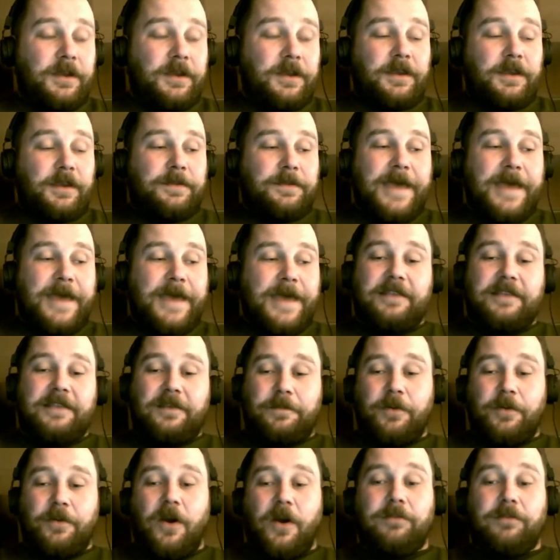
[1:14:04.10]
that's the
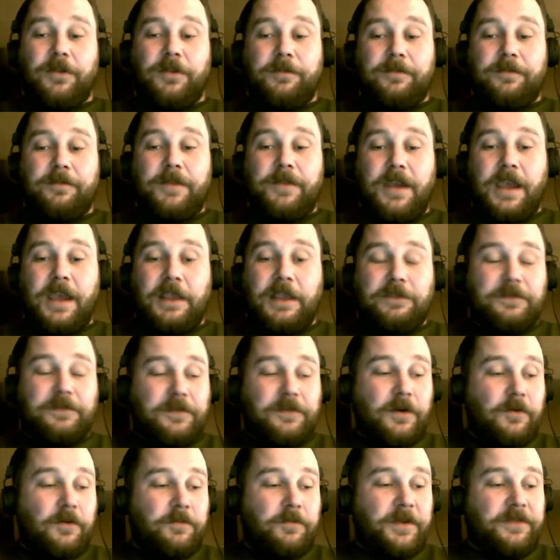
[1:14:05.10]
problem. And
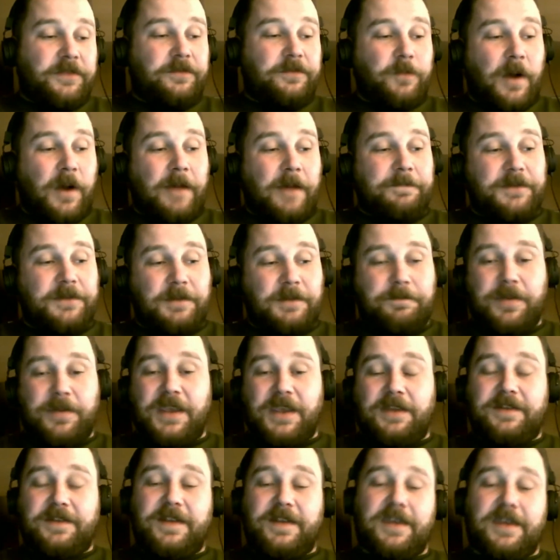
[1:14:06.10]
so we swapped to
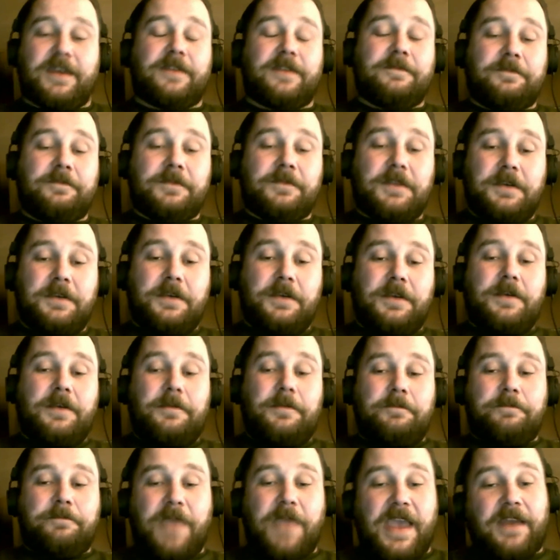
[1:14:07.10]
PT,
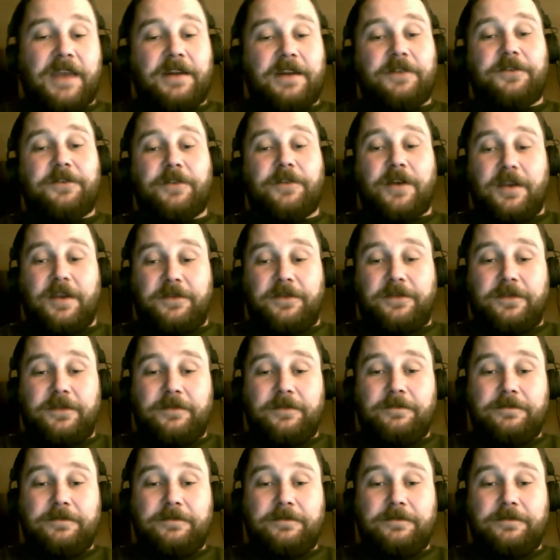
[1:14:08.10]
Painted Trees.